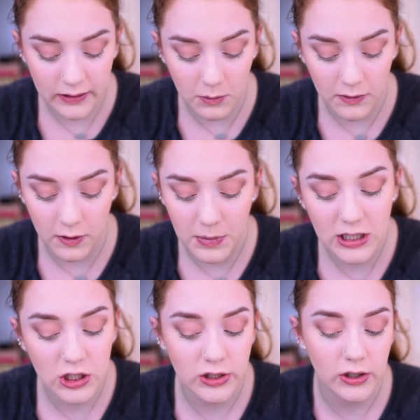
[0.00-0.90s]
some of the
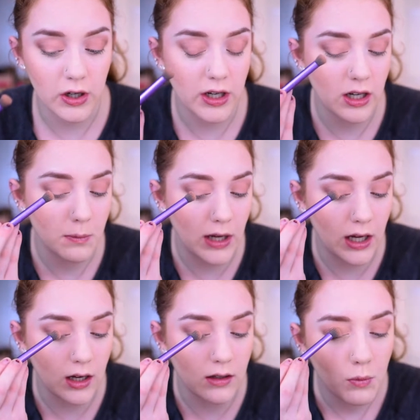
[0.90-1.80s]
peaches and cream
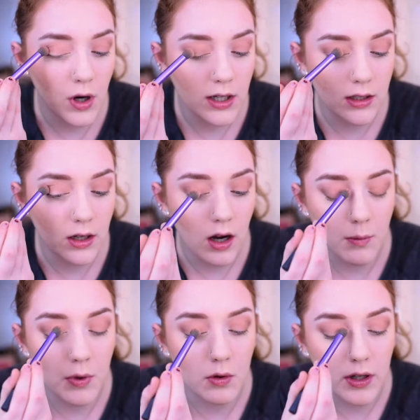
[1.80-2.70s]
and brighten
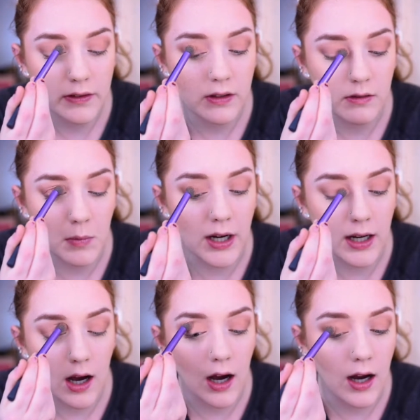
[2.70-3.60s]
up the rest of
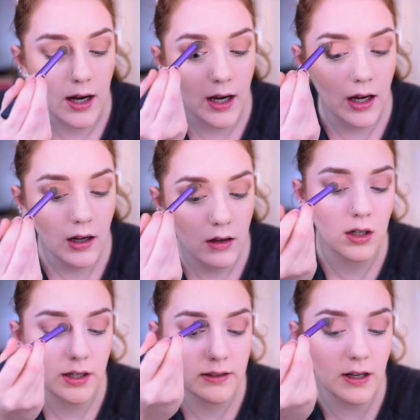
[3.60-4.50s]
my eye.
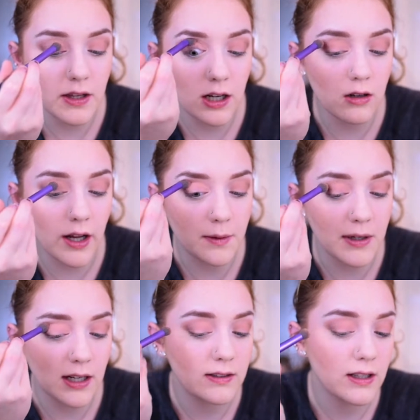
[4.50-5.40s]
It's not that I don't like my
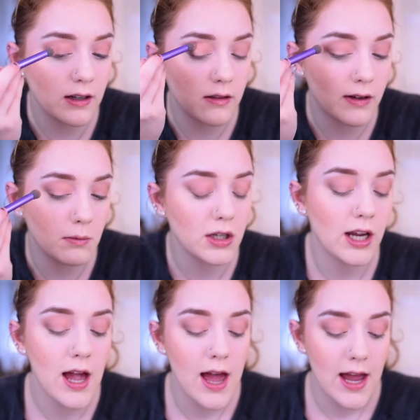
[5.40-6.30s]
dad's side of the
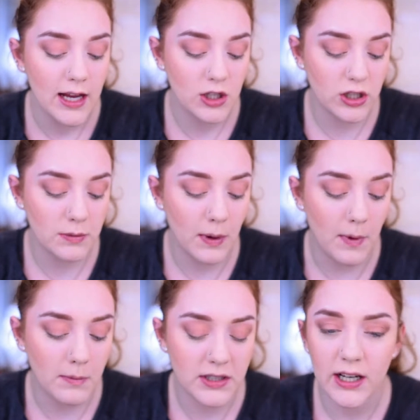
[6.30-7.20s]
family, it's just my
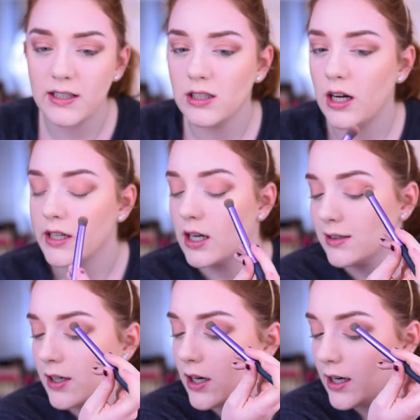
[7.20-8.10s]
mom's side is a lot
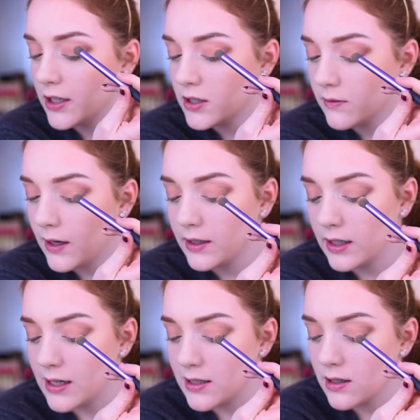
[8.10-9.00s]
younger and I just find it
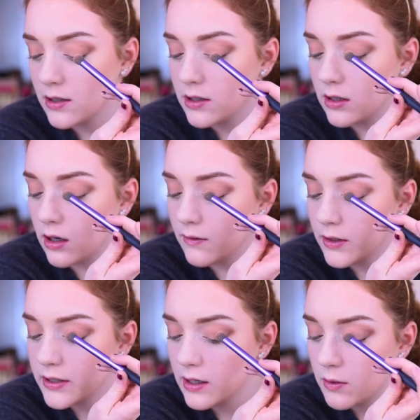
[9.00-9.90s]
easier to
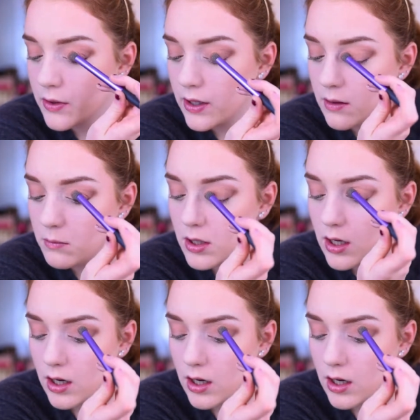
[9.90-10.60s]
conversate with them